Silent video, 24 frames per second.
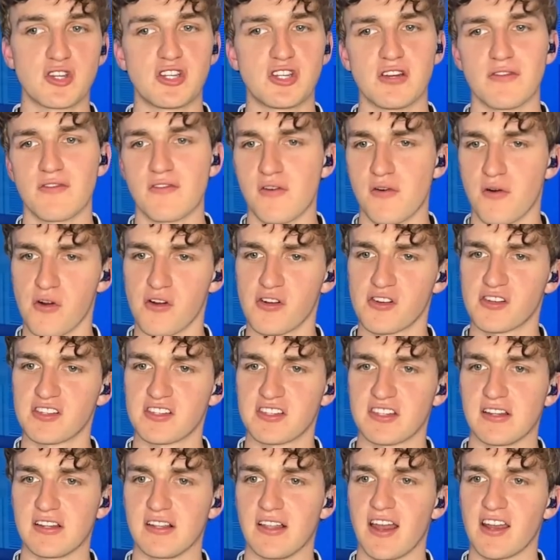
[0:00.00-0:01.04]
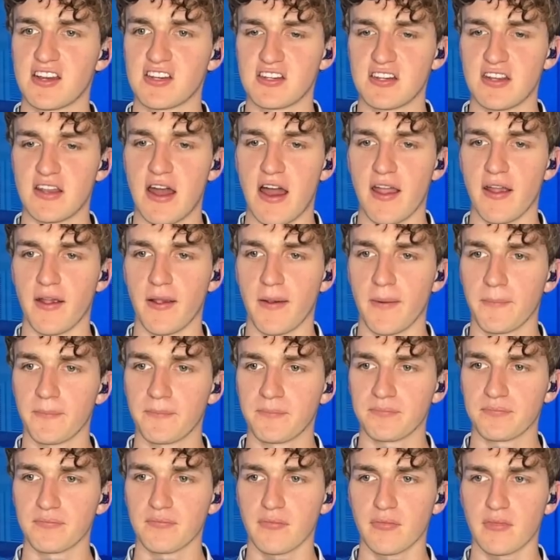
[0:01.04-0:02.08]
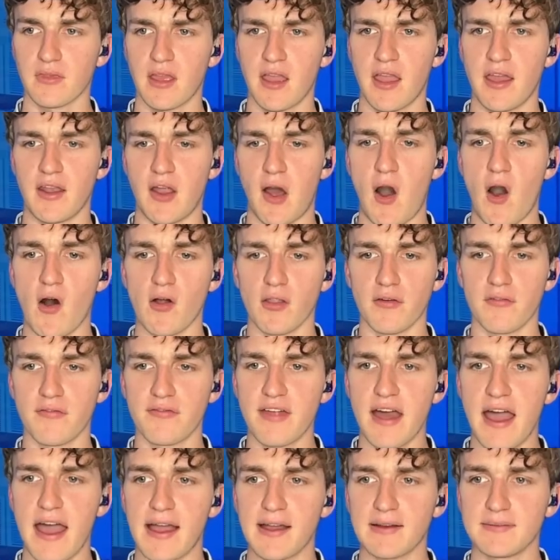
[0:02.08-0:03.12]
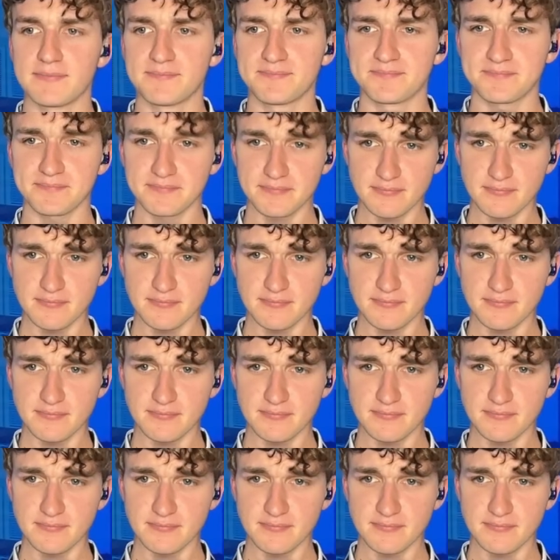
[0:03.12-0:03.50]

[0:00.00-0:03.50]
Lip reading: she, of course, is an election denier and all of that.